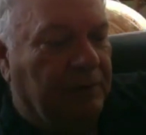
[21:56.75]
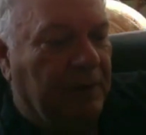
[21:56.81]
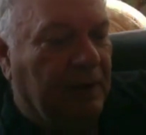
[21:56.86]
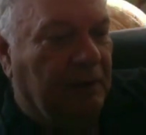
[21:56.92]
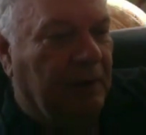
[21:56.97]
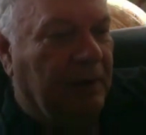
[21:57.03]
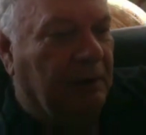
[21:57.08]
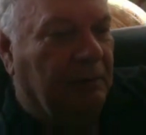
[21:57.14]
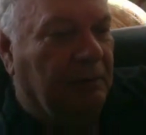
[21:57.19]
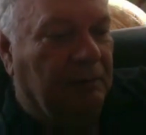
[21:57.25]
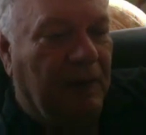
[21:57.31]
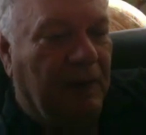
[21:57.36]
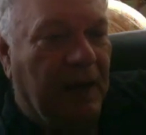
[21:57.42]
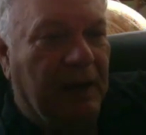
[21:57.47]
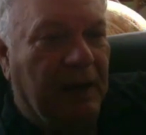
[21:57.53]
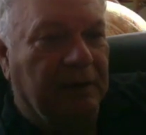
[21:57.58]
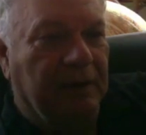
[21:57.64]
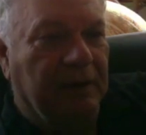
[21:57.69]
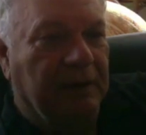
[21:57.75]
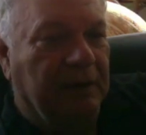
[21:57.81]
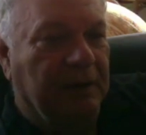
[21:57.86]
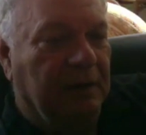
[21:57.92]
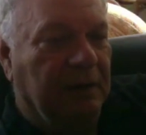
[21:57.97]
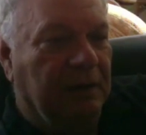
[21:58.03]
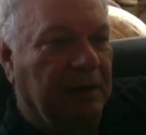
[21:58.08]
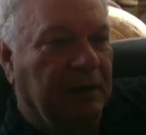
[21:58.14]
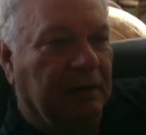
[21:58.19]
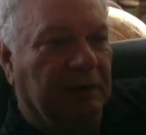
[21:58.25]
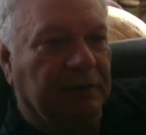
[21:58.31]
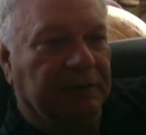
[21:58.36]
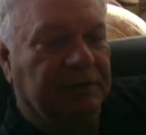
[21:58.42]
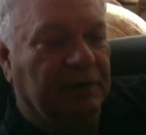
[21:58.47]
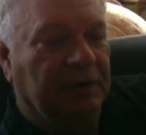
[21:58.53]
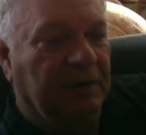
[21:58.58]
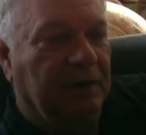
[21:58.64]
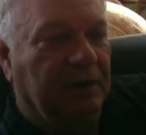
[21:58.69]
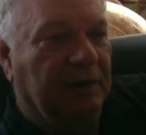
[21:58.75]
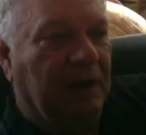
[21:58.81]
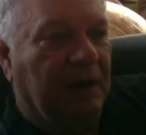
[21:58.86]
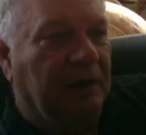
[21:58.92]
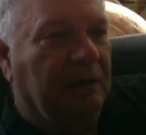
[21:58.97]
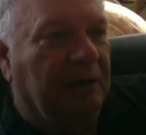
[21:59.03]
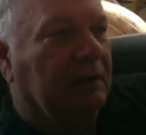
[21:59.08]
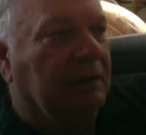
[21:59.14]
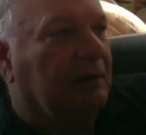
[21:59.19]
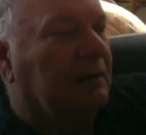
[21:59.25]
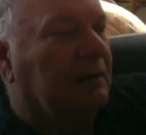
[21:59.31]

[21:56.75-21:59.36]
So now I own that in, in English. And then I